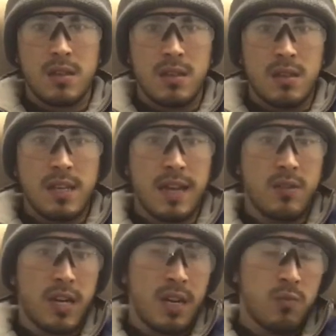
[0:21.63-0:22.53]
Now,
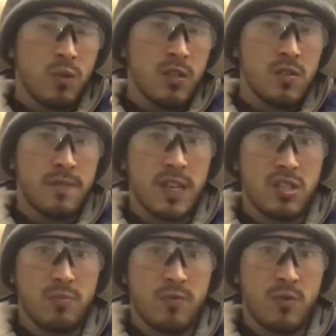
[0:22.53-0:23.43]
I have one notification
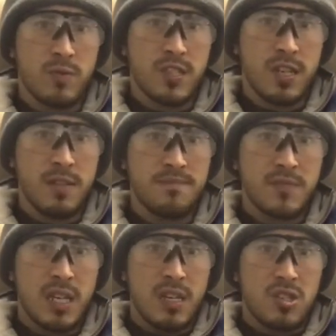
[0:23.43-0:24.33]
before we start.
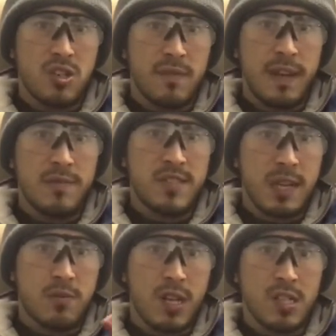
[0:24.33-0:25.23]
So I found this
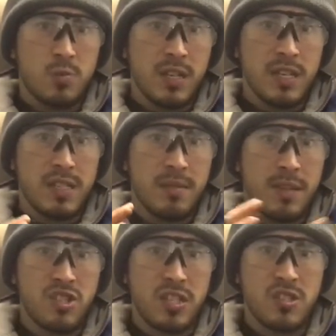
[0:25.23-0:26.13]
out last week and didn't
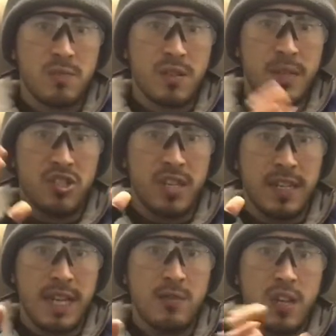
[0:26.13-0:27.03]
mention it, so I'm going to mention it
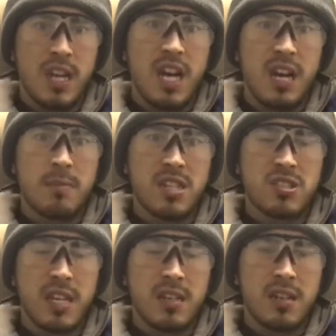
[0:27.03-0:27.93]
now. I managed to
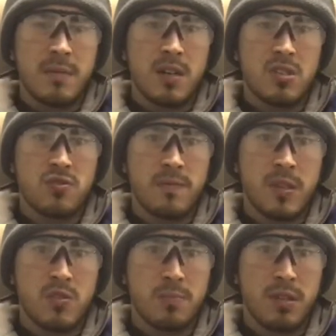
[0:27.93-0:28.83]
get another 100
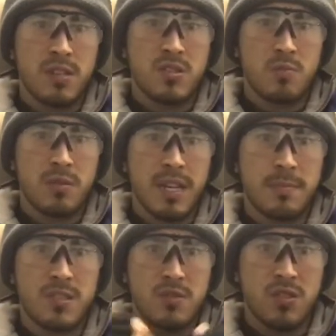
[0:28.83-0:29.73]
views plus on one of my
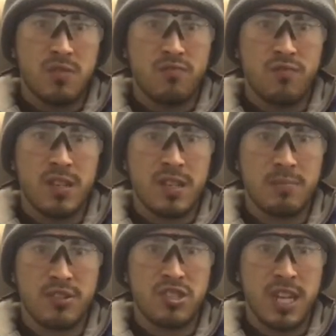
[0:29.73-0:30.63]
episodes, so really
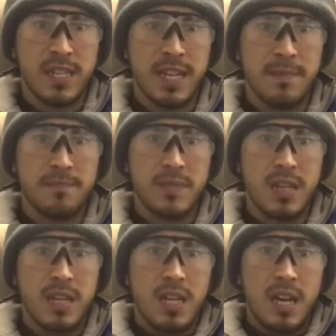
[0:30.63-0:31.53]
appreciate that.
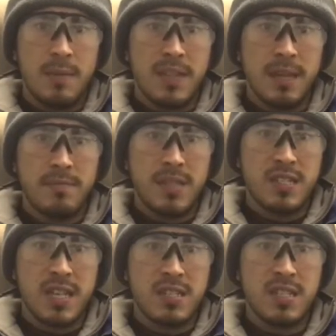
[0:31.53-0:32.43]
Other than that, let's
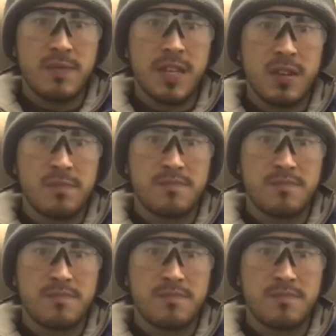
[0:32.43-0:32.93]
get into this video.